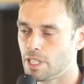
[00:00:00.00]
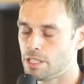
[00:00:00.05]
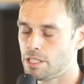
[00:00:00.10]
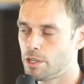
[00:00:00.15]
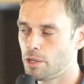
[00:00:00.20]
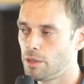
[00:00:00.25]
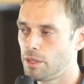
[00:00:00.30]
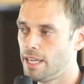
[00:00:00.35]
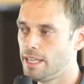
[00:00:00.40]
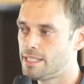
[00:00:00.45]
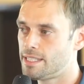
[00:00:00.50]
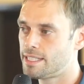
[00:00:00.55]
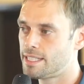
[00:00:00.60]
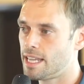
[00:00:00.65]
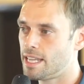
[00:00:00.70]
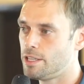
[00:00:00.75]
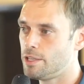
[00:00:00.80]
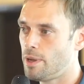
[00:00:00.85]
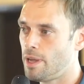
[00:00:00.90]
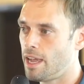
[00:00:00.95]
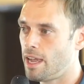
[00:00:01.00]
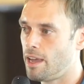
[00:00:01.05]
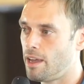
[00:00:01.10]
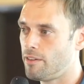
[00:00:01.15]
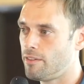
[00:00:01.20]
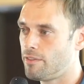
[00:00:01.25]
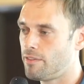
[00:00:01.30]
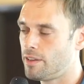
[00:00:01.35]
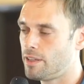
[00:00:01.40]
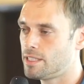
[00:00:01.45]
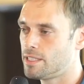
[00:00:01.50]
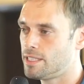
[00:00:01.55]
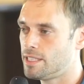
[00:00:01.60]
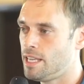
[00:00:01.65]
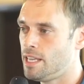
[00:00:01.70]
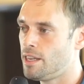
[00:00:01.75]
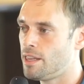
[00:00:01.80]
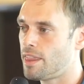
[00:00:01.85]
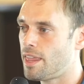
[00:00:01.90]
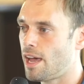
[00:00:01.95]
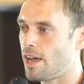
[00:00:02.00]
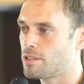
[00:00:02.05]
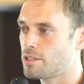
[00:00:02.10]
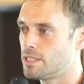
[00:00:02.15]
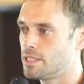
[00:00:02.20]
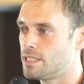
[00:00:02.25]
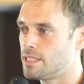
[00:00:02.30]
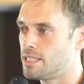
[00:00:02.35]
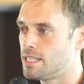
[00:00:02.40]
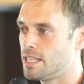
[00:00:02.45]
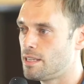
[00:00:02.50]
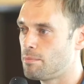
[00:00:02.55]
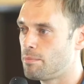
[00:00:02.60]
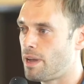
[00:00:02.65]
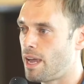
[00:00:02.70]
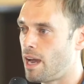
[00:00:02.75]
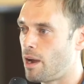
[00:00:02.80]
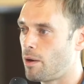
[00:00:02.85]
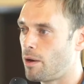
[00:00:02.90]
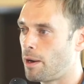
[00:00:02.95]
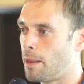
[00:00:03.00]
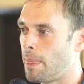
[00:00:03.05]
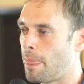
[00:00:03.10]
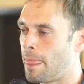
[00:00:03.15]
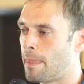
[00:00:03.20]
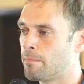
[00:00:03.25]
So let's say you have 10,000 steem power.